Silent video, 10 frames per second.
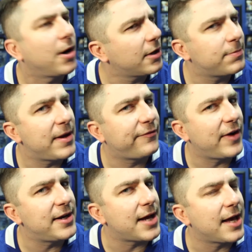Mark, my
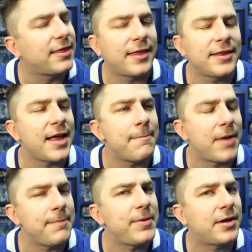friend, I think that
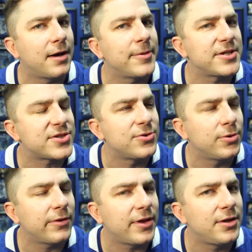might be coming
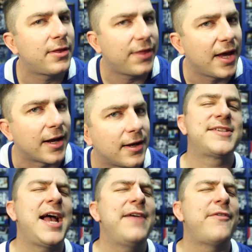sooner than you think.
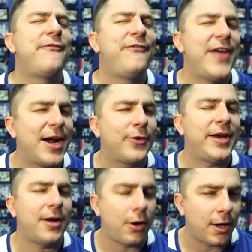Because I have a
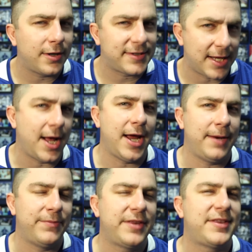very hard
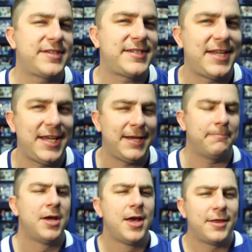time that this
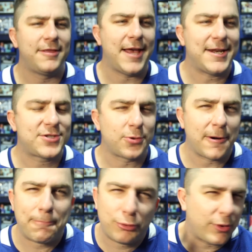team that
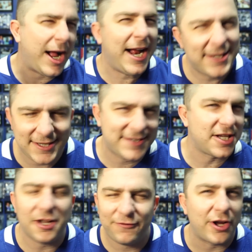sort of prides
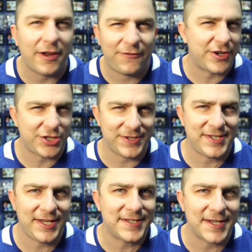itself on
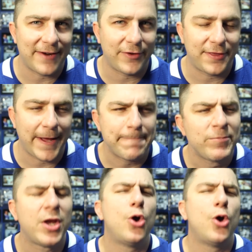efficiencies and everything